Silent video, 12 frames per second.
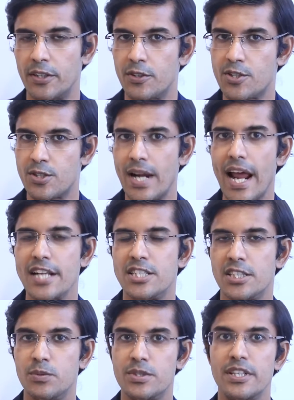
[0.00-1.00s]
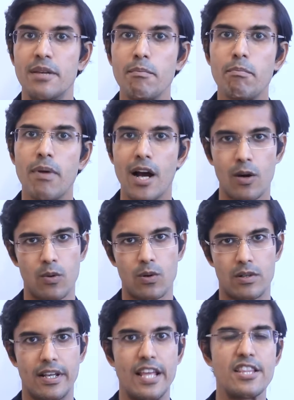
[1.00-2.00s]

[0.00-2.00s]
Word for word: your strategy will empower,